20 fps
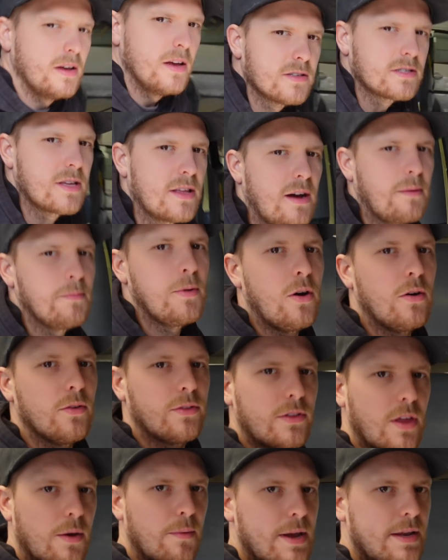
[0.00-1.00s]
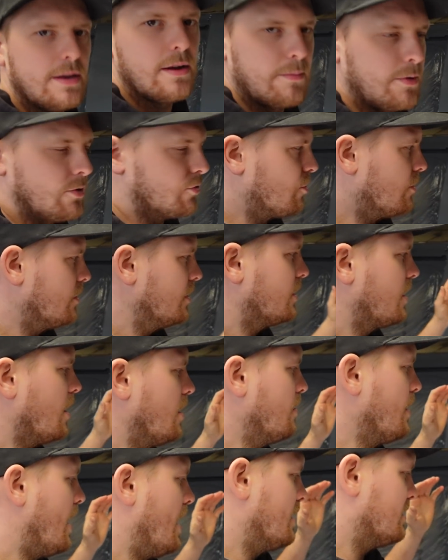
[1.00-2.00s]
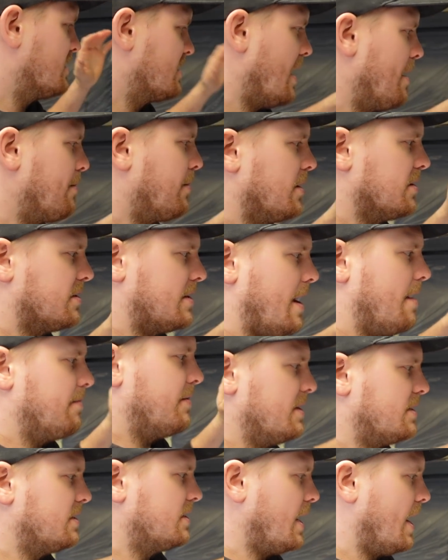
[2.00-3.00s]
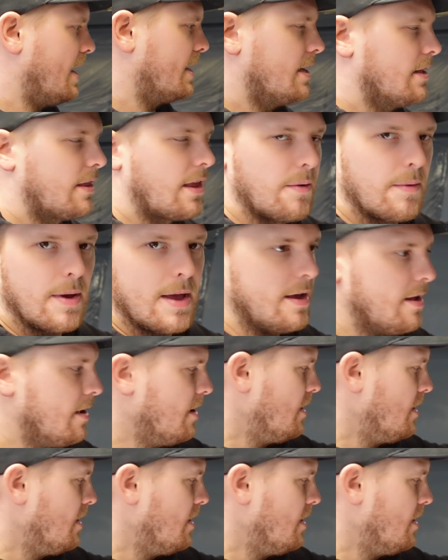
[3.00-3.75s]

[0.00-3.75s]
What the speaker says: So I'm not trying to do a step-by-step, this is how you do it